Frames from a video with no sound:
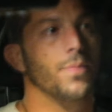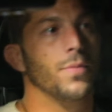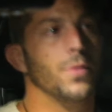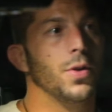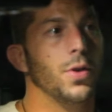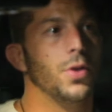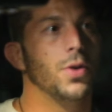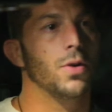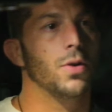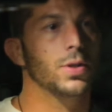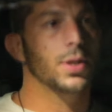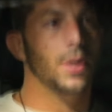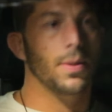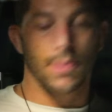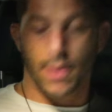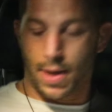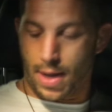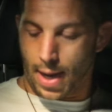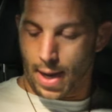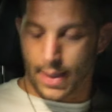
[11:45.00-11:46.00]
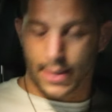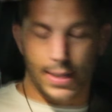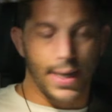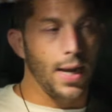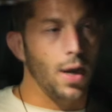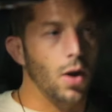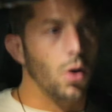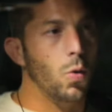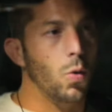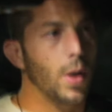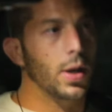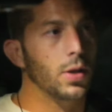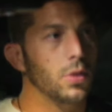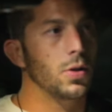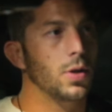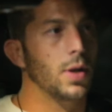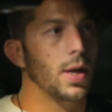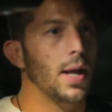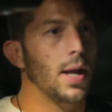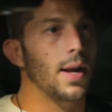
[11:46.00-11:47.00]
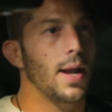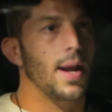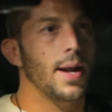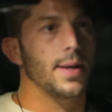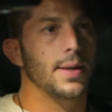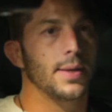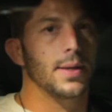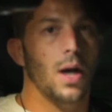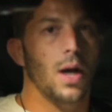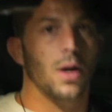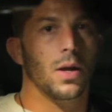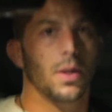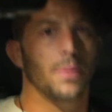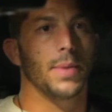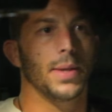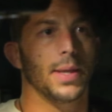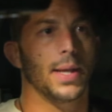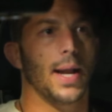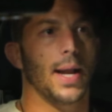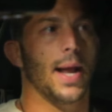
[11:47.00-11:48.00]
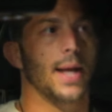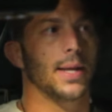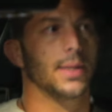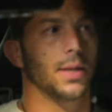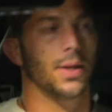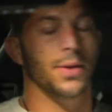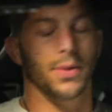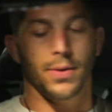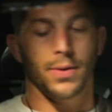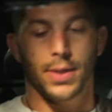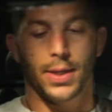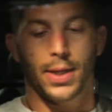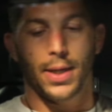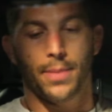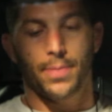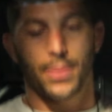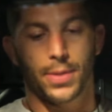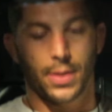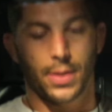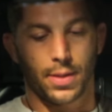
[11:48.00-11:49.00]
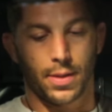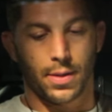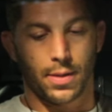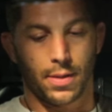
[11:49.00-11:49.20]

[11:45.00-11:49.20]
You know something? I can take a quick look at a document that has other tips.